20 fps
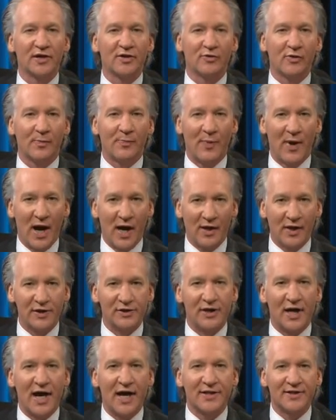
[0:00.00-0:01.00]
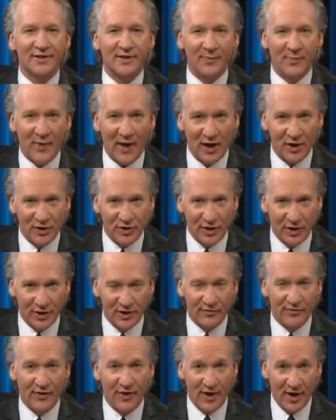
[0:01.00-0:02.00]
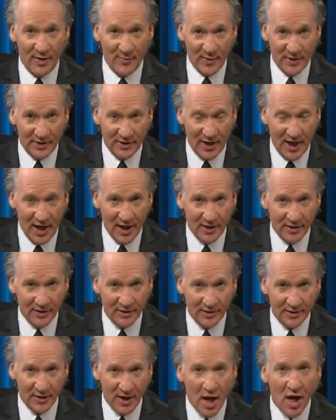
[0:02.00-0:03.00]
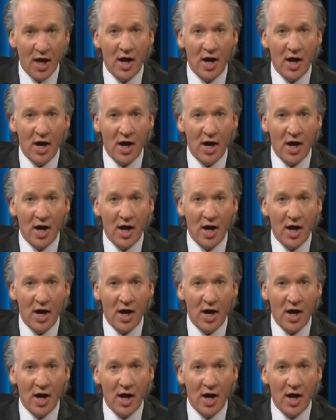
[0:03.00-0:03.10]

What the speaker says: to apologize to patients for their mistakes